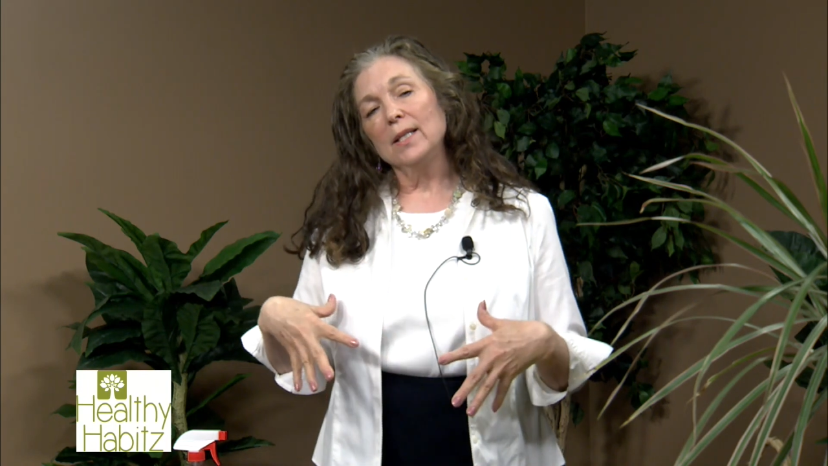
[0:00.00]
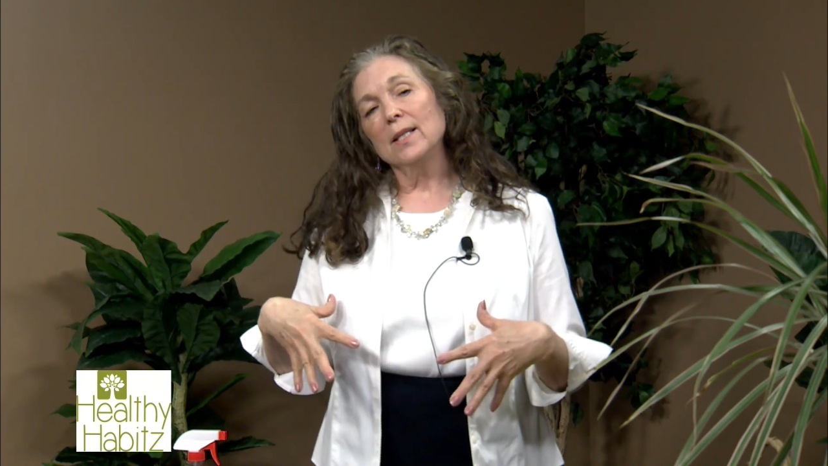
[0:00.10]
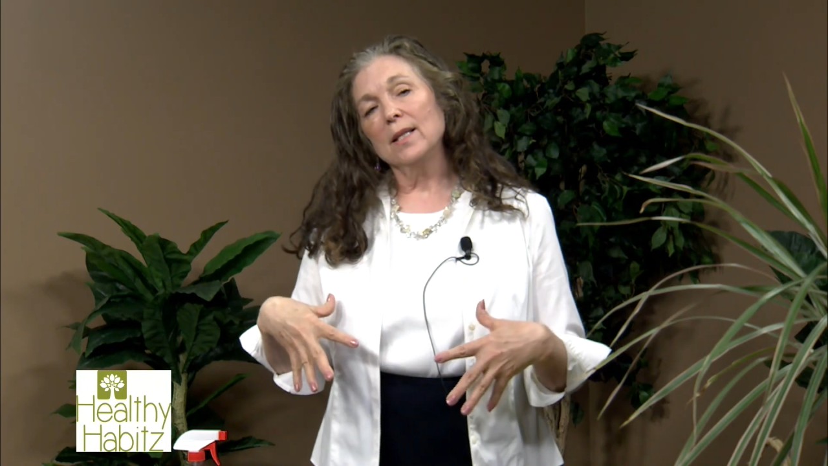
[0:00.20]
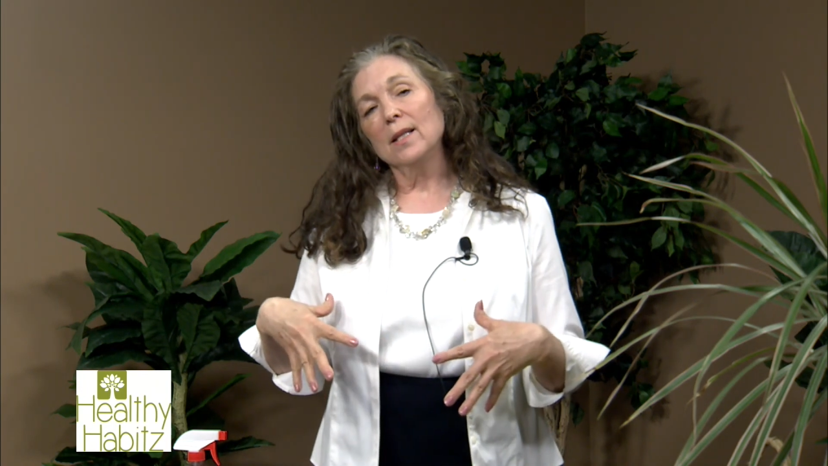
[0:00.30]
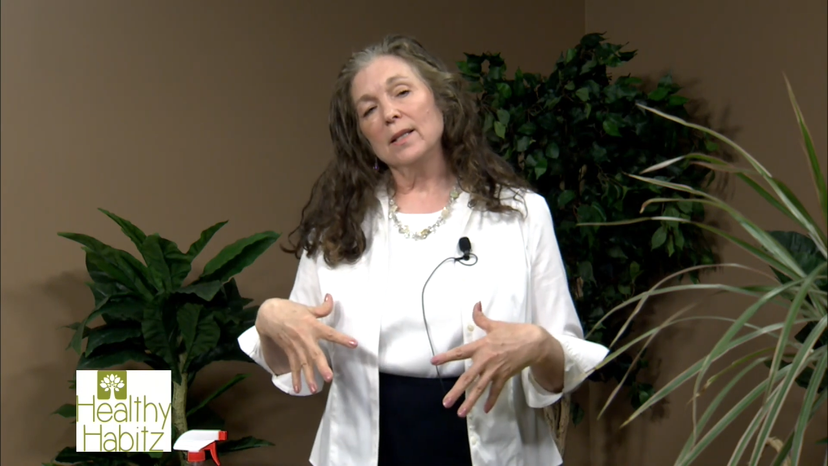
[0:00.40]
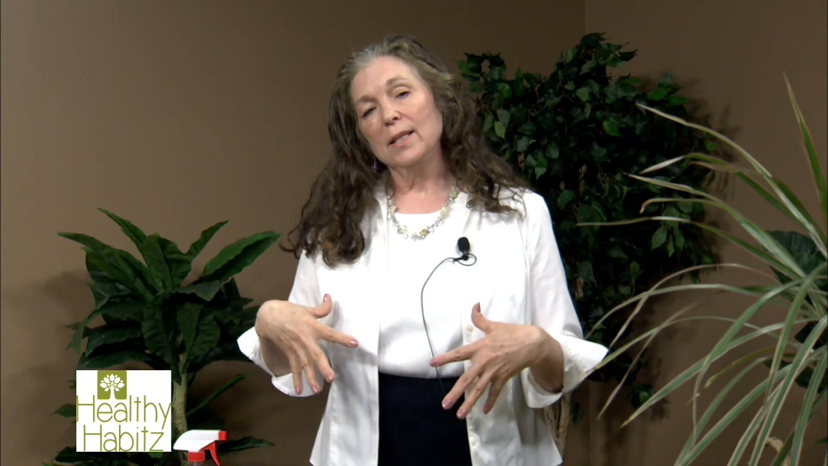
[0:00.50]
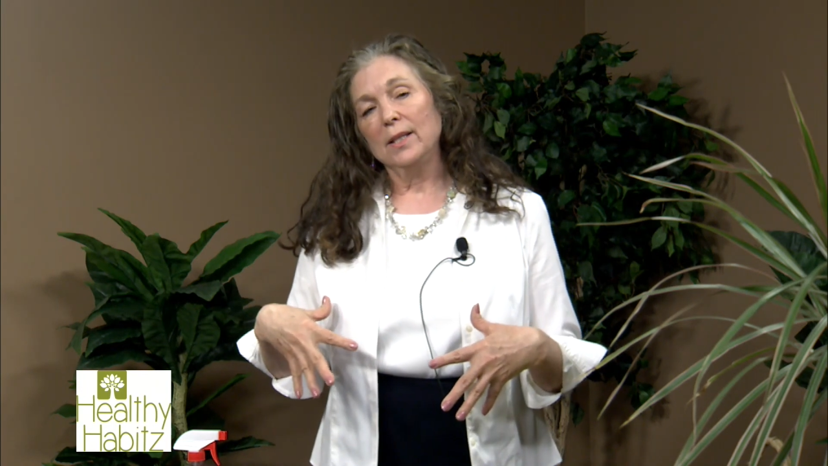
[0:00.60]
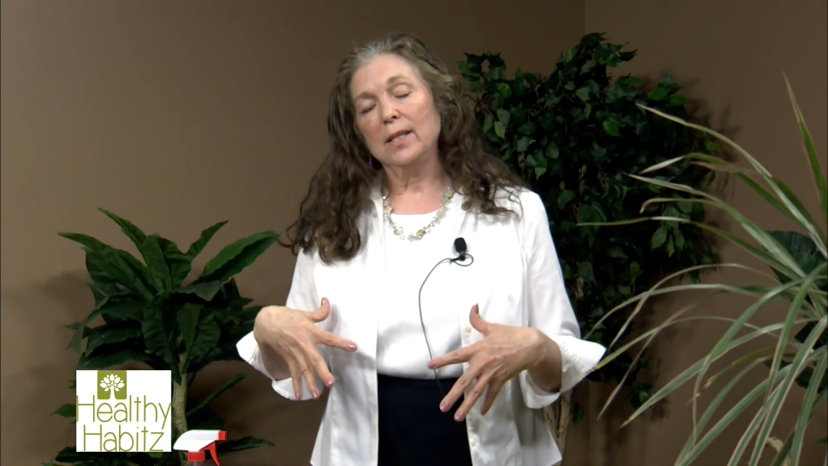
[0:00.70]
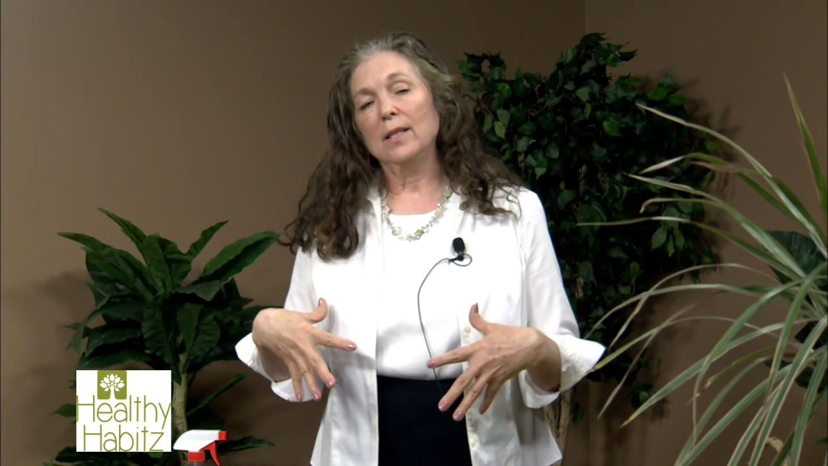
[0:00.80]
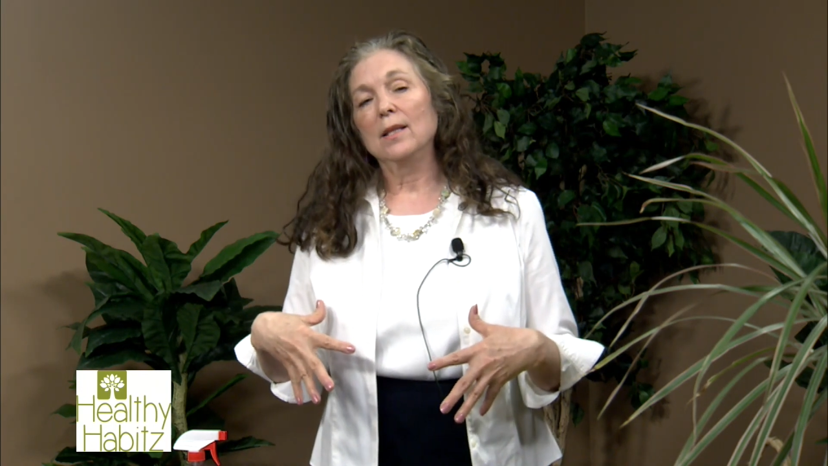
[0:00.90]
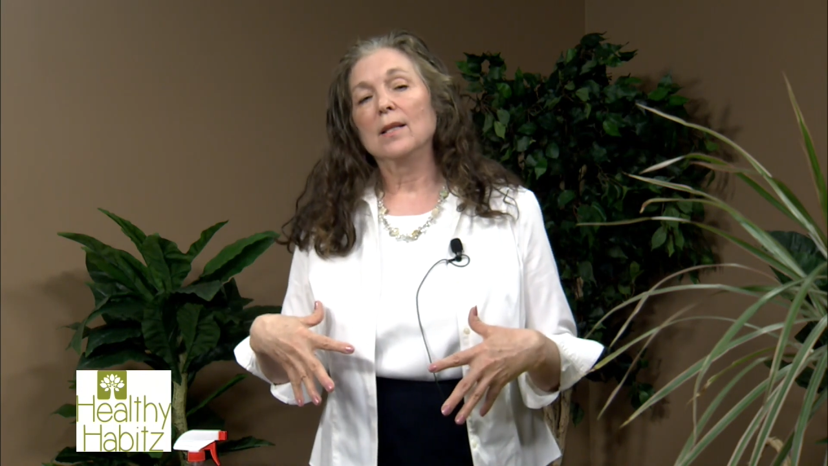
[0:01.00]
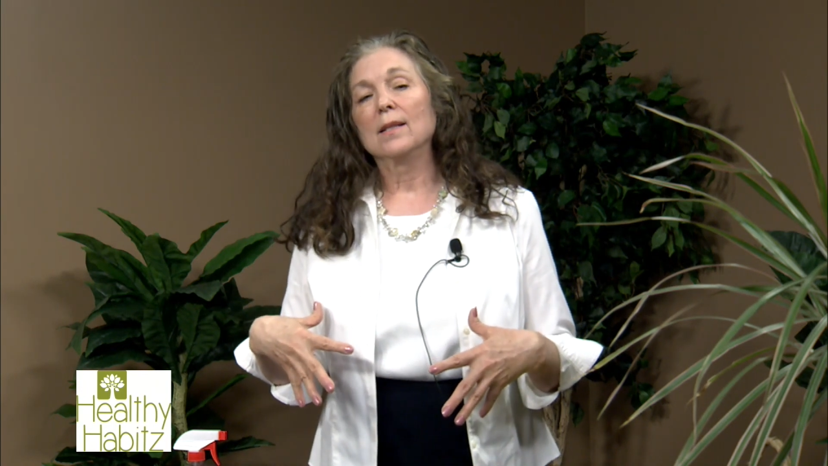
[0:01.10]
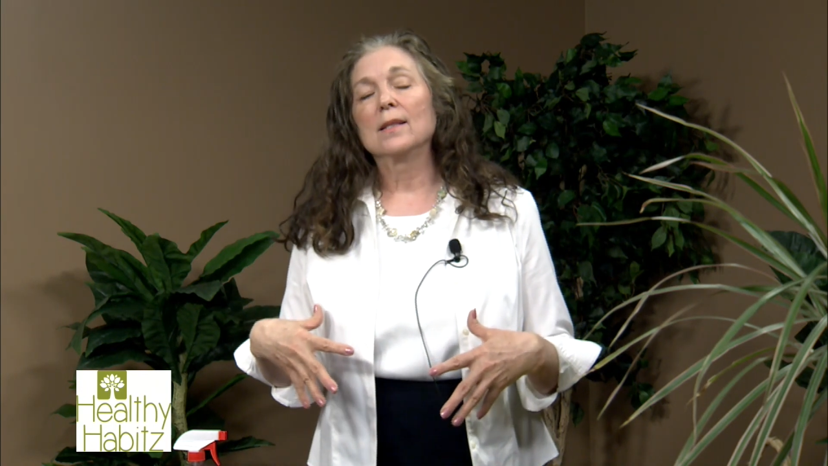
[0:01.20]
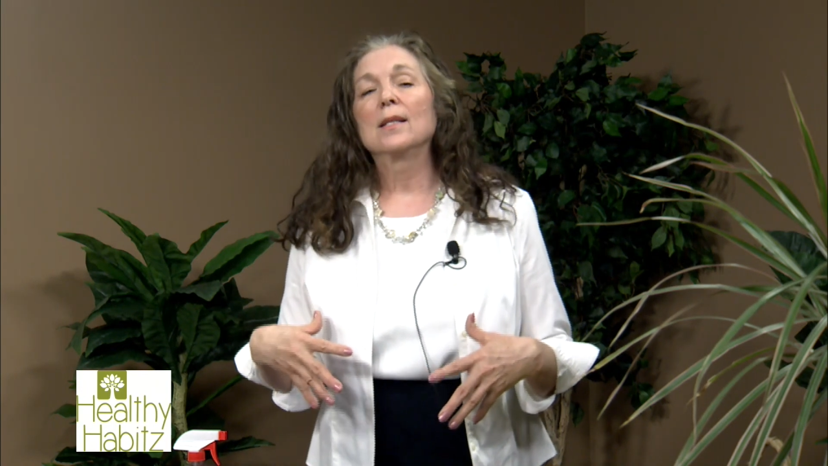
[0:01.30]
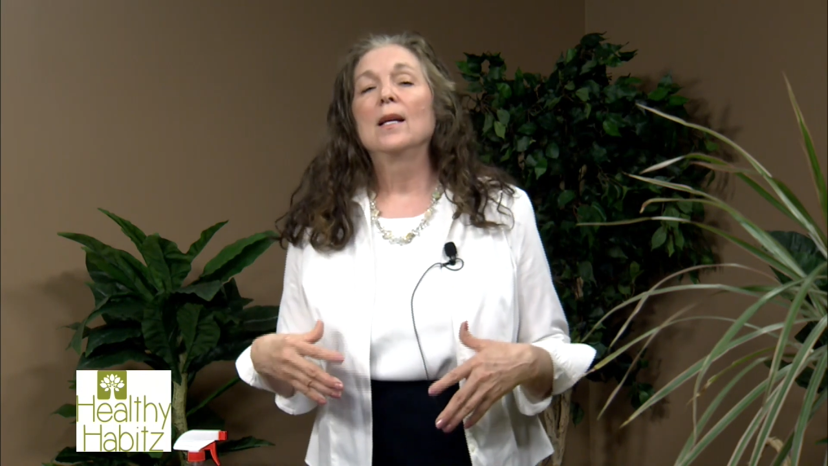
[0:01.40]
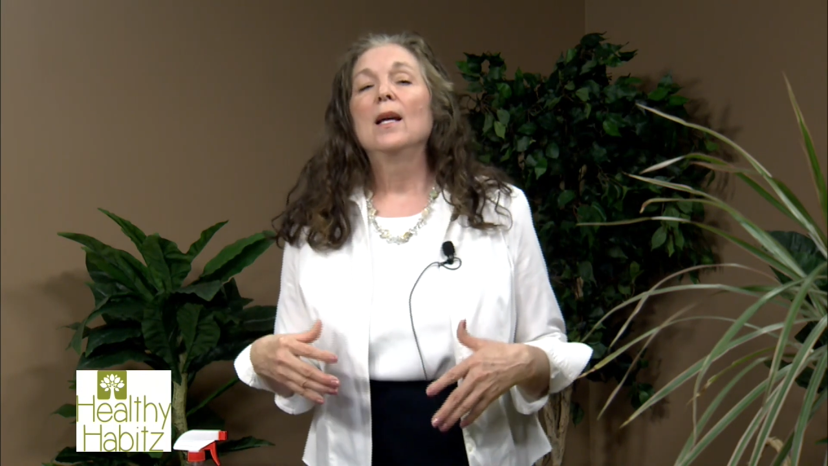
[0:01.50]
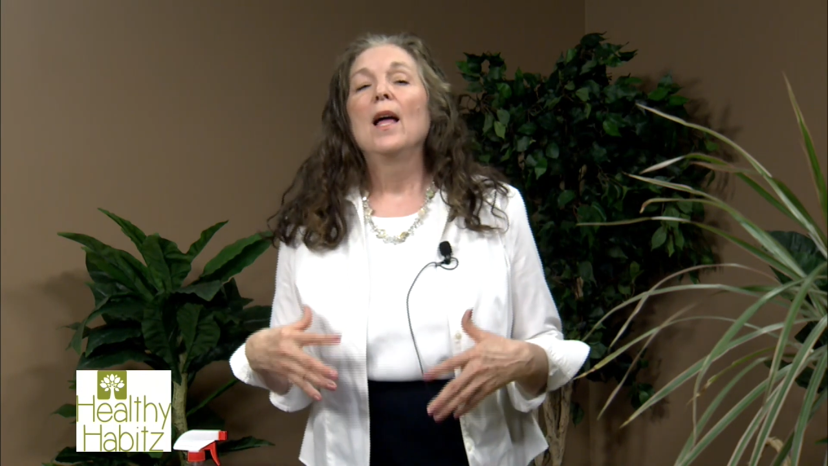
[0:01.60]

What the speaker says: into the lungs.